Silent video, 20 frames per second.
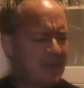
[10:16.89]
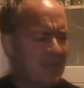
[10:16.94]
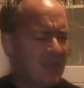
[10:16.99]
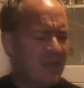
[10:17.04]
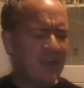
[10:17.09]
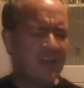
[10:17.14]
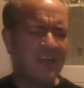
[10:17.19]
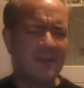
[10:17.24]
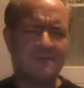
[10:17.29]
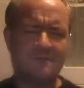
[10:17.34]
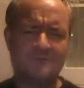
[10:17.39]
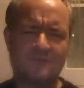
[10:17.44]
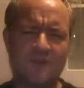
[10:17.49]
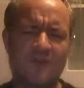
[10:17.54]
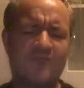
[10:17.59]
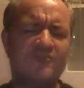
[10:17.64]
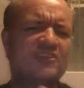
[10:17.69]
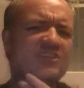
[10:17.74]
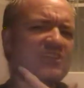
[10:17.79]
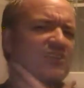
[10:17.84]
Um,
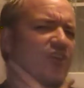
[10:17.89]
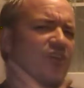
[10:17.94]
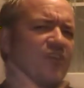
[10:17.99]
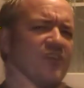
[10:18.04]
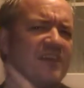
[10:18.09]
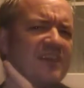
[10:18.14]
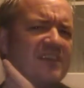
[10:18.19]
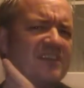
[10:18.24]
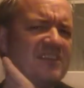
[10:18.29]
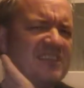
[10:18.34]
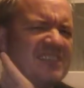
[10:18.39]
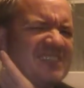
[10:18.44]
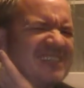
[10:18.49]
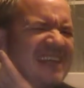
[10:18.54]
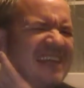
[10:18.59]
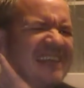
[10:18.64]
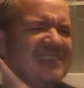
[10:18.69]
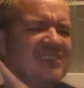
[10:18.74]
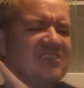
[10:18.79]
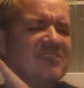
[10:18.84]
obviously they've got the, the
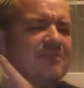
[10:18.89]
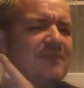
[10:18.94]
standard